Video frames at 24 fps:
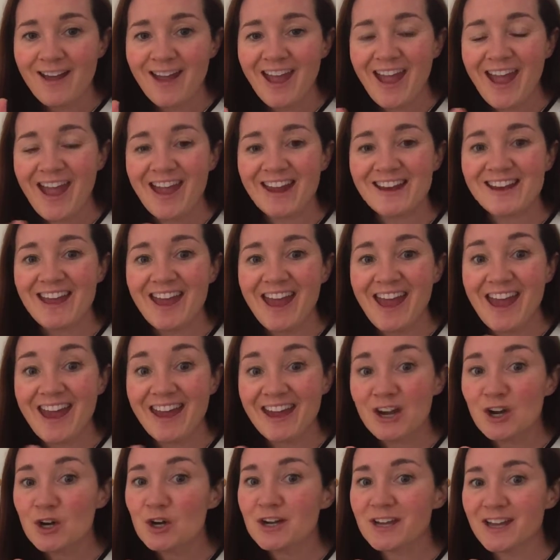and
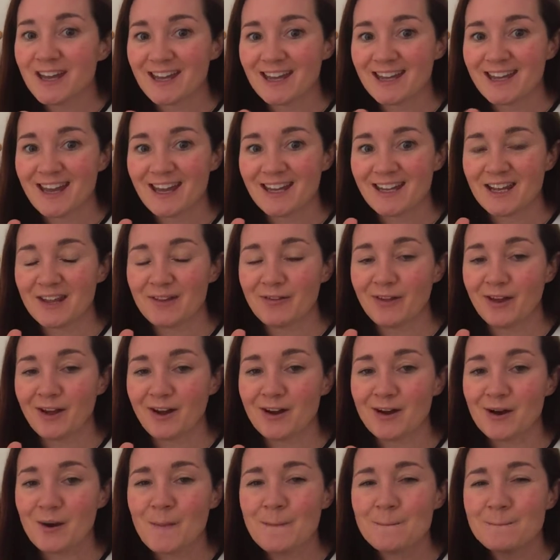air can get in
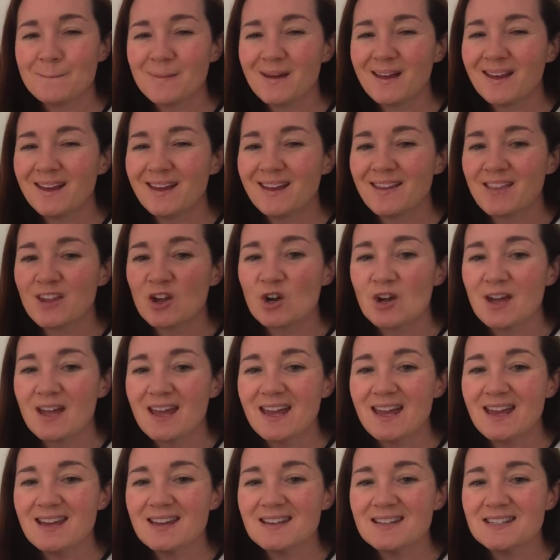there. But there
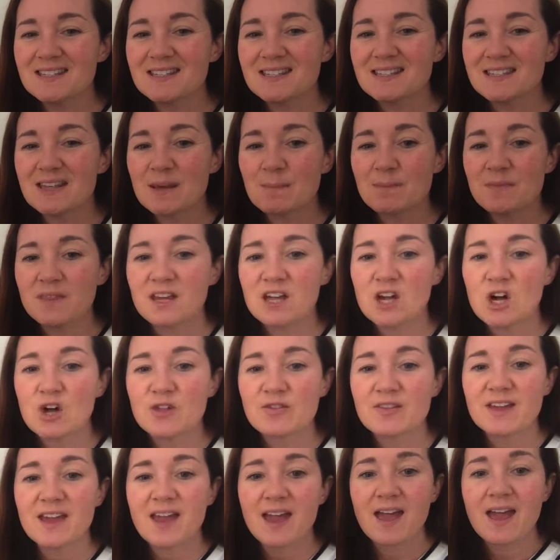is something on
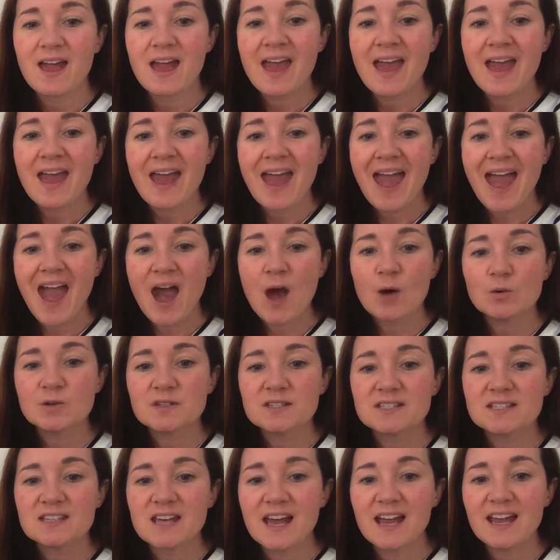the
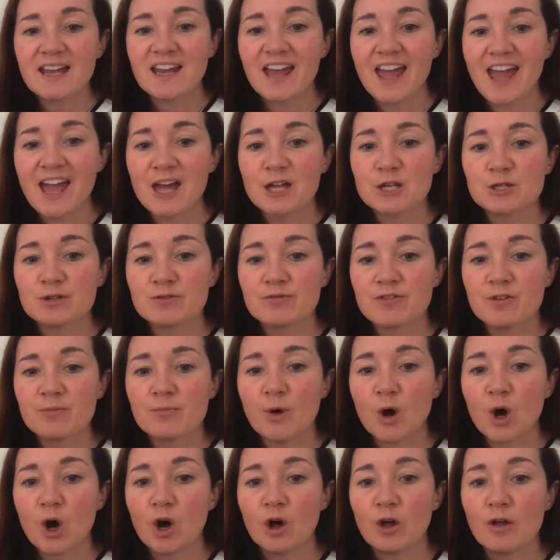outside edge of the
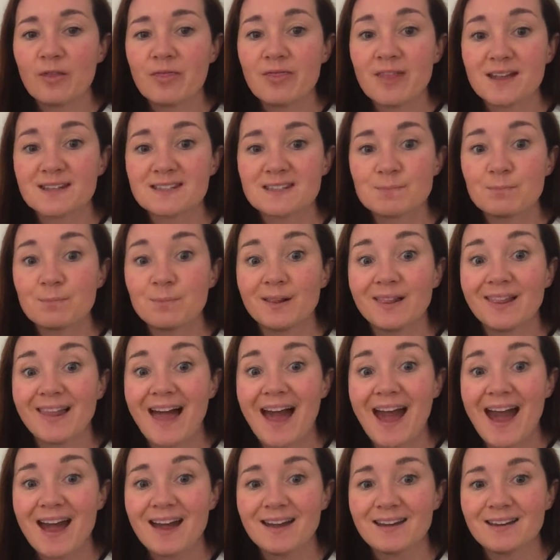ball that's
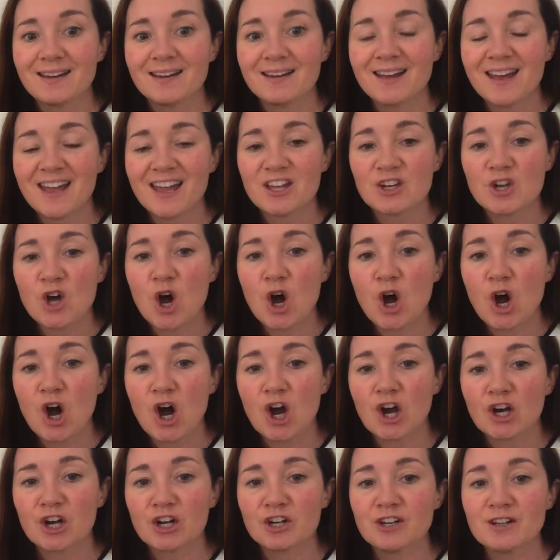black and
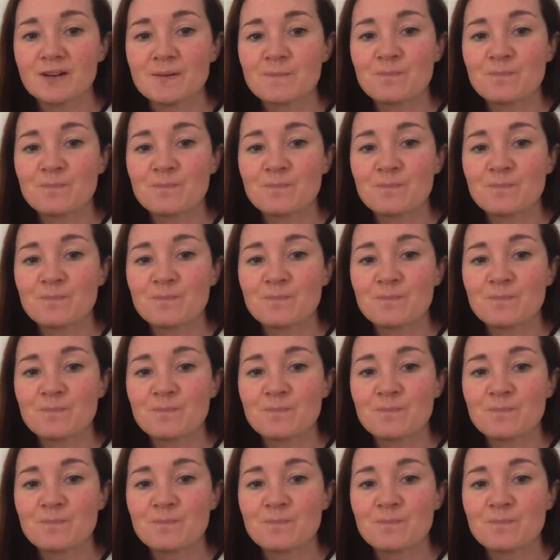hard,